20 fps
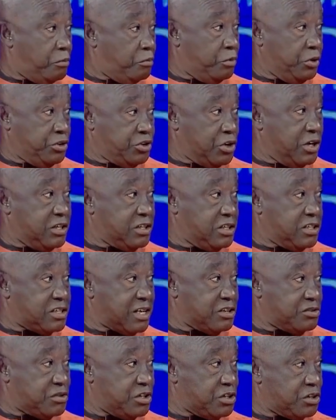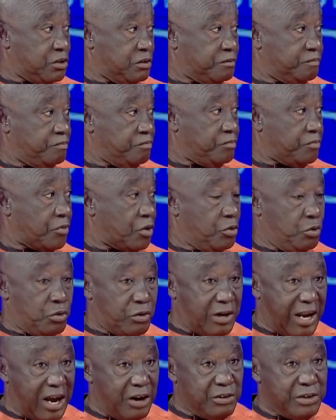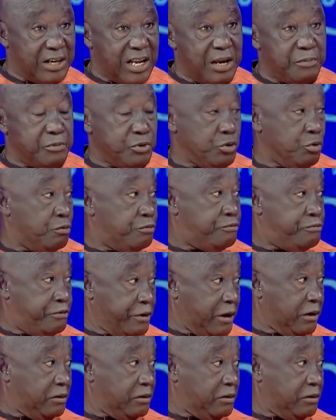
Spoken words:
we joined this association. You rely on them, you fail.